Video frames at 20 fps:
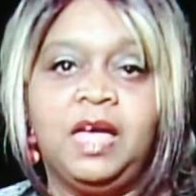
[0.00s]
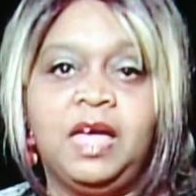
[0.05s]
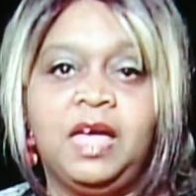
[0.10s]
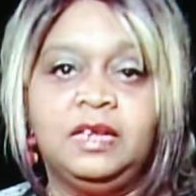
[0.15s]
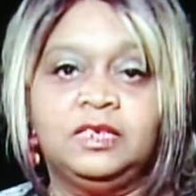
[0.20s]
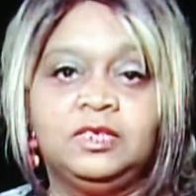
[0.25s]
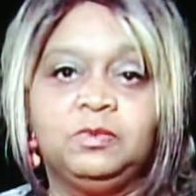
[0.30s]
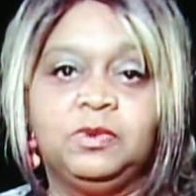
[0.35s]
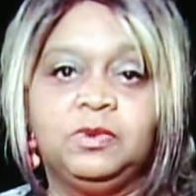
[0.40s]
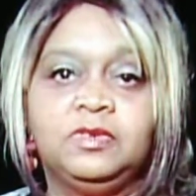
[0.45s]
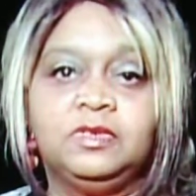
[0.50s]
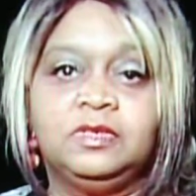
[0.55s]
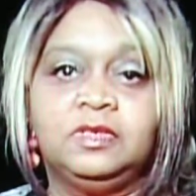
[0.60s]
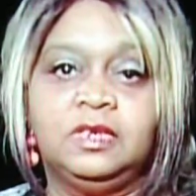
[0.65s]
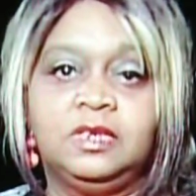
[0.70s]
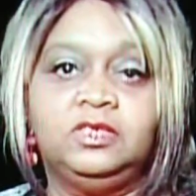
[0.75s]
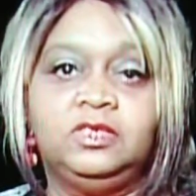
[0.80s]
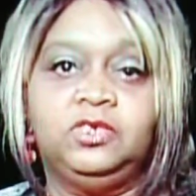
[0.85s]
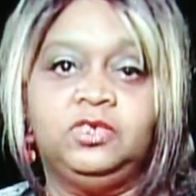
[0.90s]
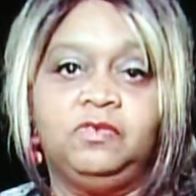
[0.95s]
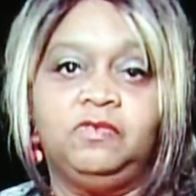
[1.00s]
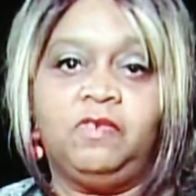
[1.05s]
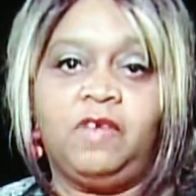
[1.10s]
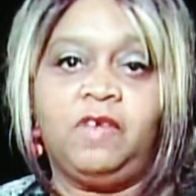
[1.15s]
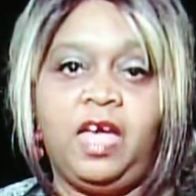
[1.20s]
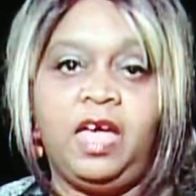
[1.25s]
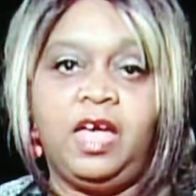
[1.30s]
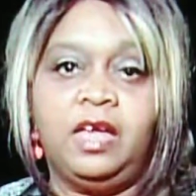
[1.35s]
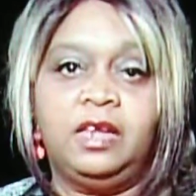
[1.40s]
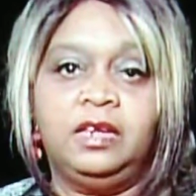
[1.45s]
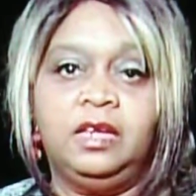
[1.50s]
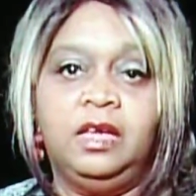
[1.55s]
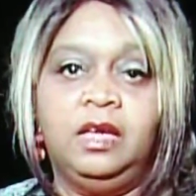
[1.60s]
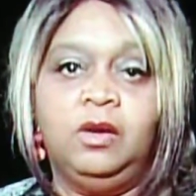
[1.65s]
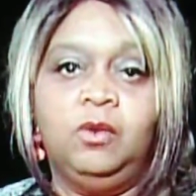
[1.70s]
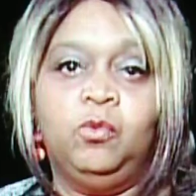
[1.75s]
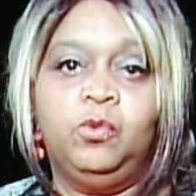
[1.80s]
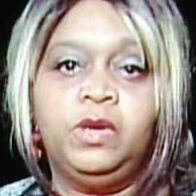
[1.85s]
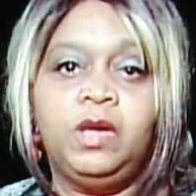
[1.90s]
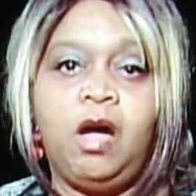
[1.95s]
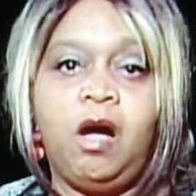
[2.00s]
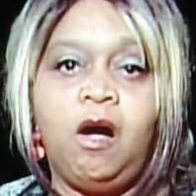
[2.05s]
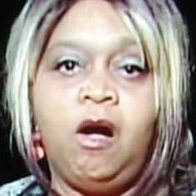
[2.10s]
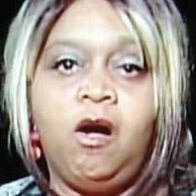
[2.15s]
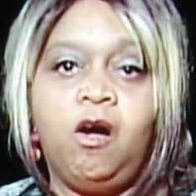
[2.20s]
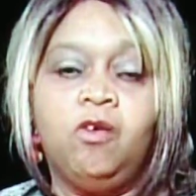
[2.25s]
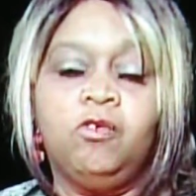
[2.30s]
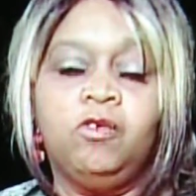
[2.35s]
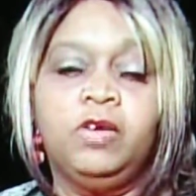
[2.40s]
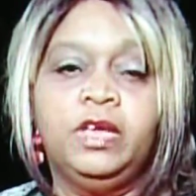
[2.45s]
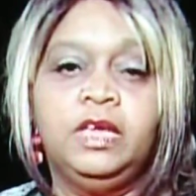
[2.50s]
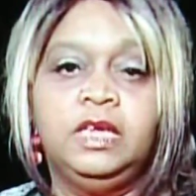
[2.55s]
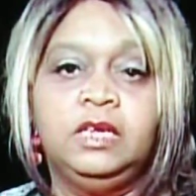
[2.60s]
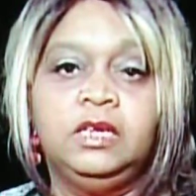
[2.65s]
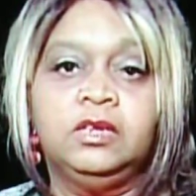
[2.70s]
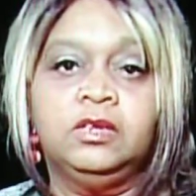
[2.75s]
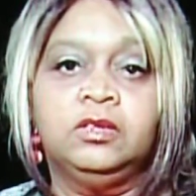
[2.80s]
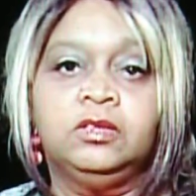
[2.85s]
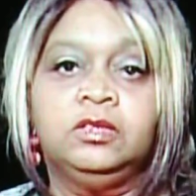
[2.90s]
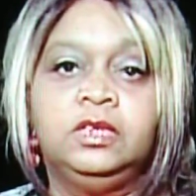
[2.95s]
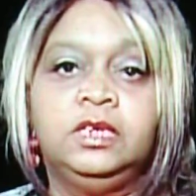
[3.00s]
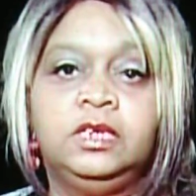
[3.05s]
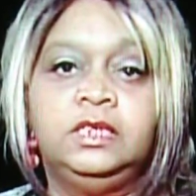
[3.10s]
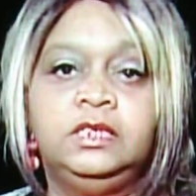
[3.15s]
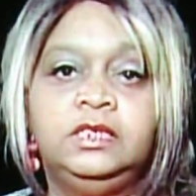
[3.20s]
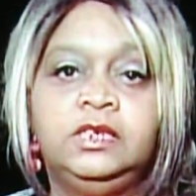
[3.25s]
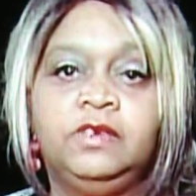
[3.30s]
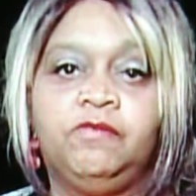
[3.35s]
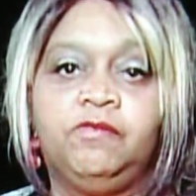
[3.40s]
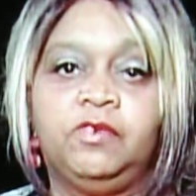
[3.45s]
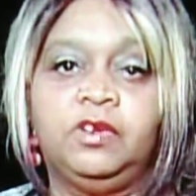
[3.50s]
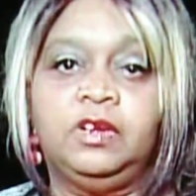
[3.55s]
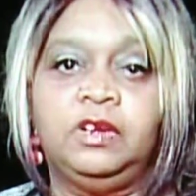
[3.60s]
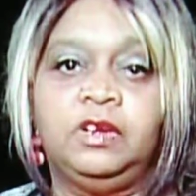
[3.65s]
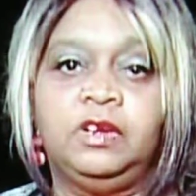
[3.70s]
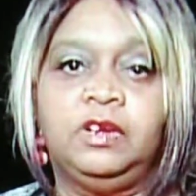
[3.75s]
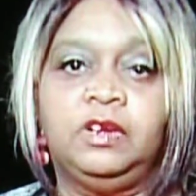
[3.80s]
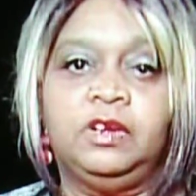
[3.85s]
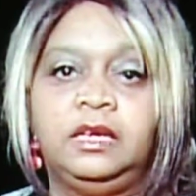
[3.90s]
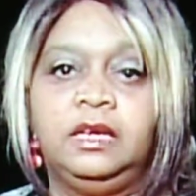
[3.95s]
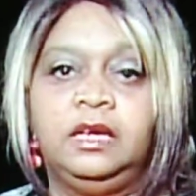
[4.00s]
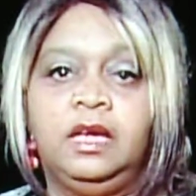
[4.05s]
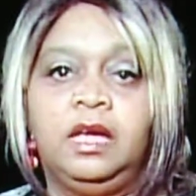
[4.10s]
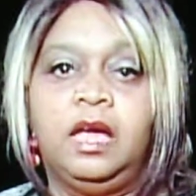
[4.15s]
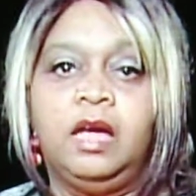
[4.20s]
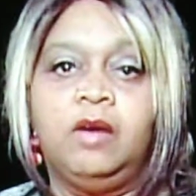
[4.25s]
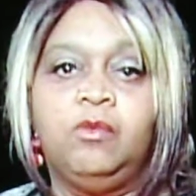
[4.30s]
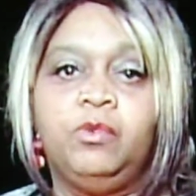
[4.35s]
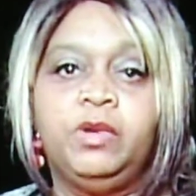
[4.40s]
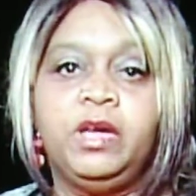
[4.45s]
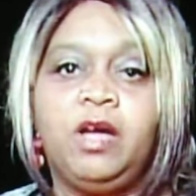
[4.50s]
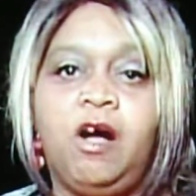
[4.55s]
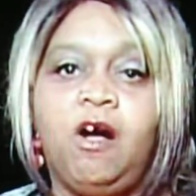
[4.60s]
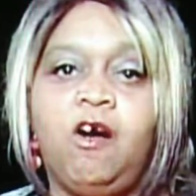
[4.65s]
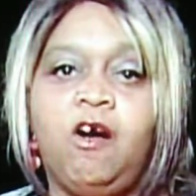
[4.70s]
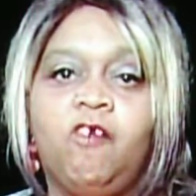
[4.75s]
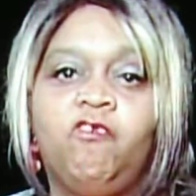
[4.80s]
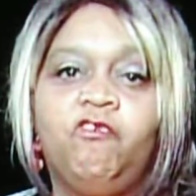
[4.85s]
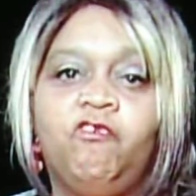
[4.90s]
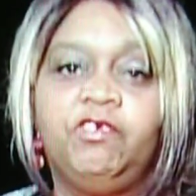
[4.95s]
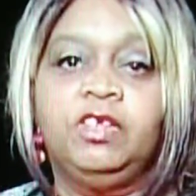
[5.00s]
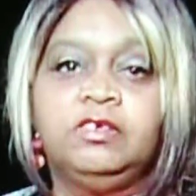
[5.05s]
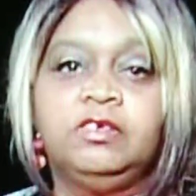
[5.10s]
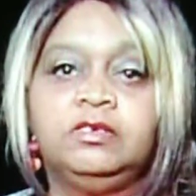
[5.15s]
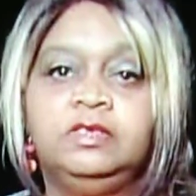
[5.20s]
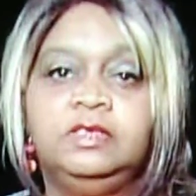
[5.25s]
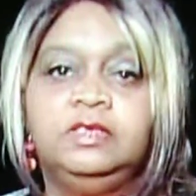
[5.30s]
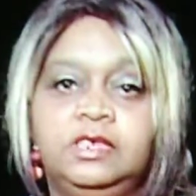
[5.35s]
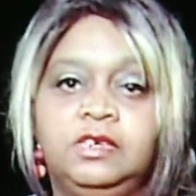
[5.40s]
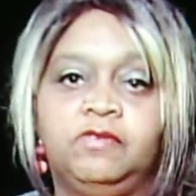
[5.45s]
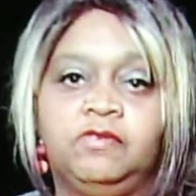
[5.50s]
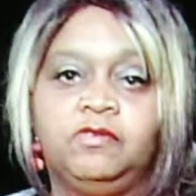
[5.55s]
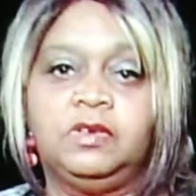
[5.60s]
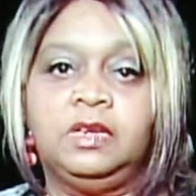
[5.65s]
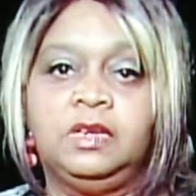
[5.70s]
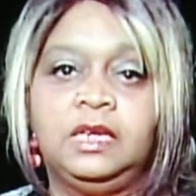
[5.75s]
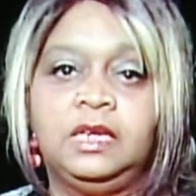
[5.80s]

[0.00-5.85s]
We all heal differently, and we all feel differently about what we do.